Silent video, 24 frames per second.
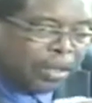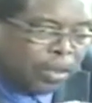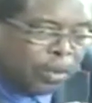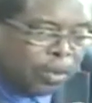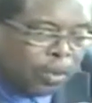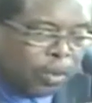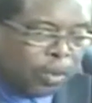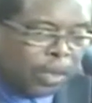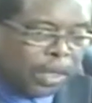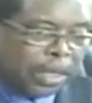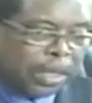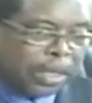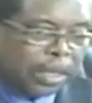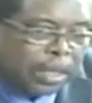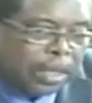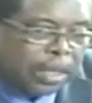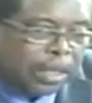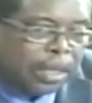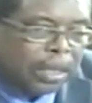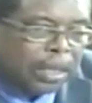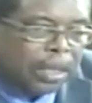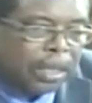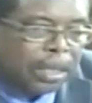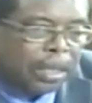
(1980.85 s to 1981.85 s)
do it
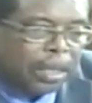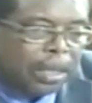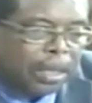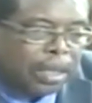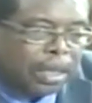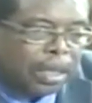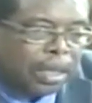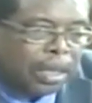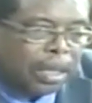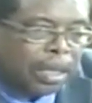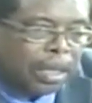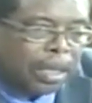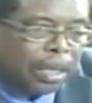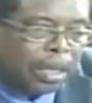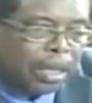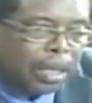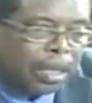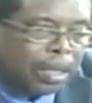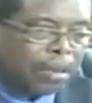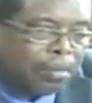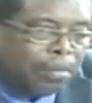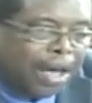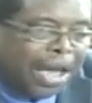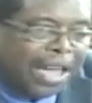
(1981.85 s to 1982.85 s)

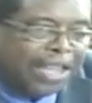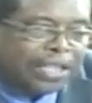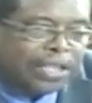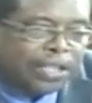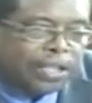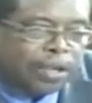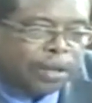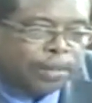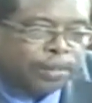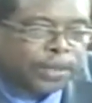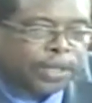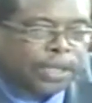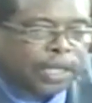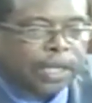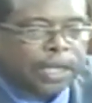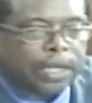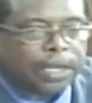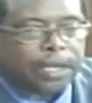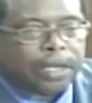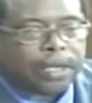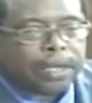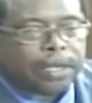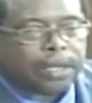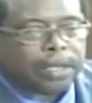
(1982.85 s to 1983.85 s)
by subsidy
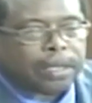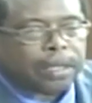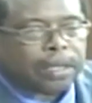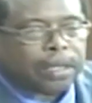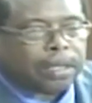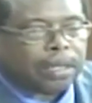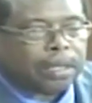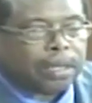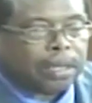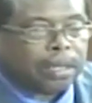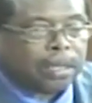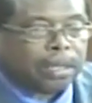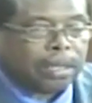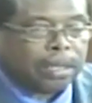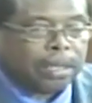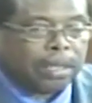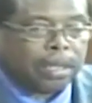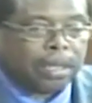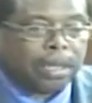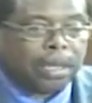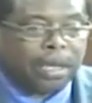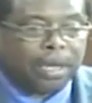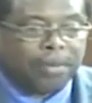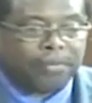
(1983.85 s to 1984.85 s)

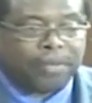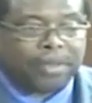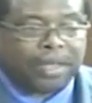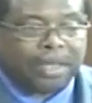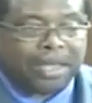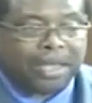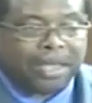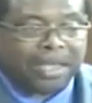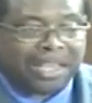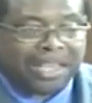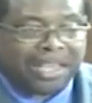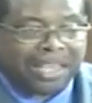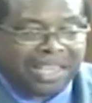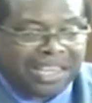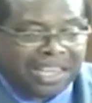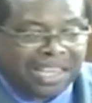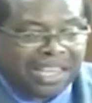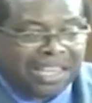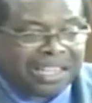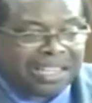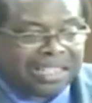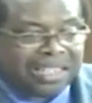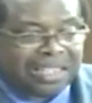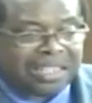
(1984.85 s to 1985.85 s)
of the
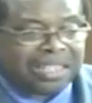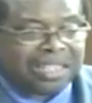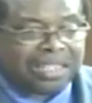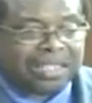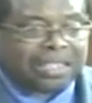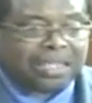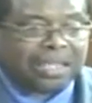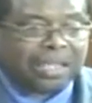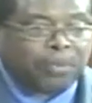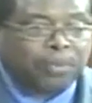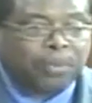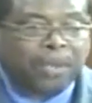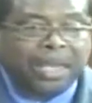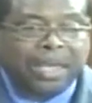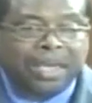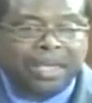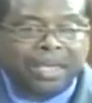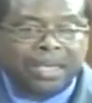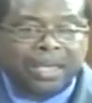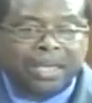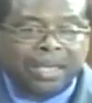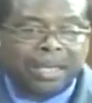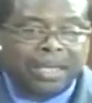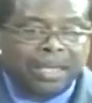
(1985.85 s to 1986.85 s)
health needs. And we,
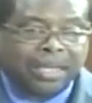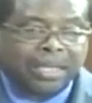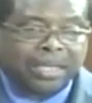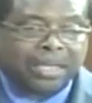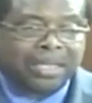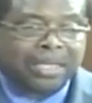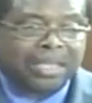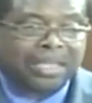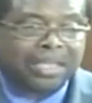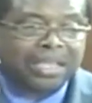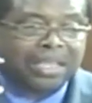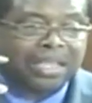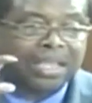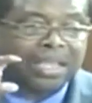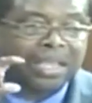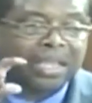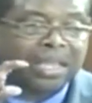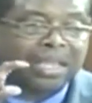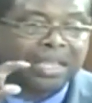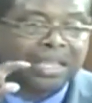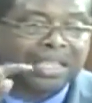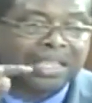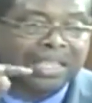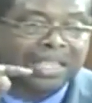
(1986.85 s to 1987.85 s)

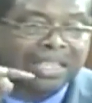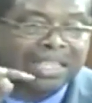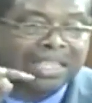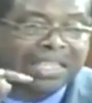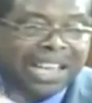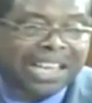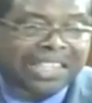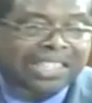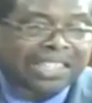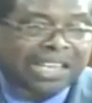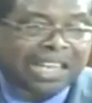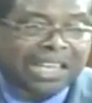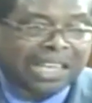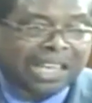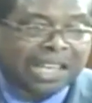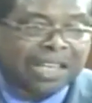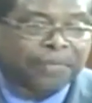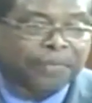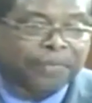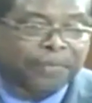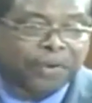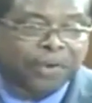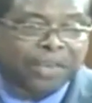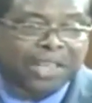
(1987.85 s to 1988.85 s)
National
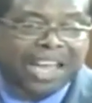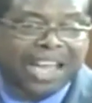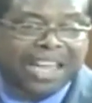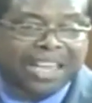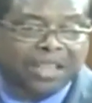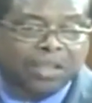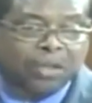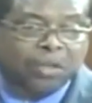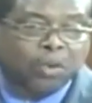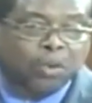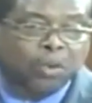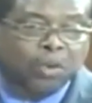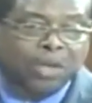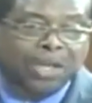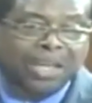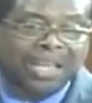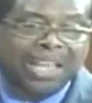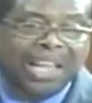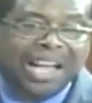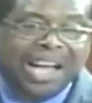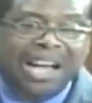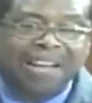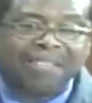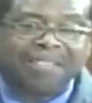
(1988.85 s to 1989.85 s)
Health Fund, I know,
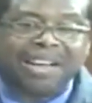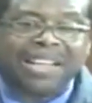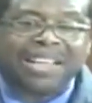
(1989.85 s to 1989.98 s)
have a